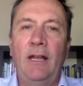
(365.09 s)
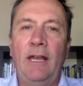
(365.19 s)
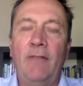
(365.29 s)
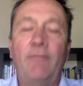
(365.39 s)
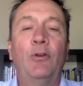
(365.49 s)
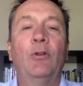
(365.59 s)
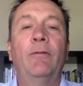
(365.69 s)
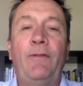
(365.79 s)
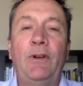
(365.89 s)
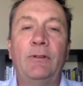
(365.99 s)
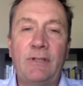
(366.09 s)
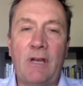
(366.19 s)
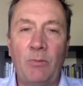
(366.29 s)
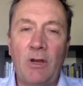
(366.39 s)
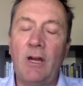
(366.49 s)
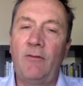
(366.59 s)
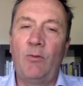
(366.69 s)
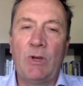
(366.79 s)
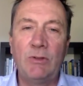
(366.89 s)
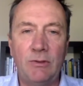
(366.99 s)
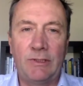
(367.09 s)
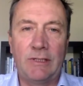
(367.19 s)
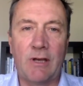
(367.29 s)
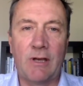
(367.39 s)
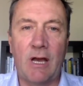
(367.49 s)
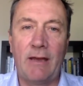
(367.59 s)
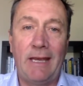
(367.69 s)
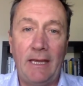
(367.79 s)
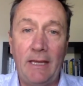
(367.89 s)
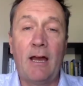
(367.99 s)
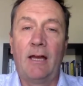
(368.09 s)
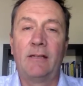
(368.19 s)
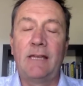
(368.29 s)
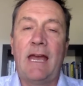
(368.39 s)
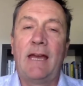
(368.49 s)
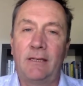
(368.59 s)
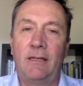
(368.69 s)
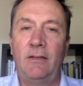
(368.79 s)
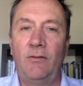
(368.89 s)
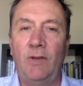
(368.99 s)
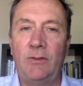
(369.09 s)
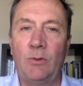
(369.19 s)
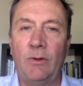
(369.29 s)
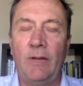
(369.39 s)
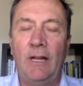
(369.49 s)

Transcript: it fulfills some kind of emotional desire in us as an individual.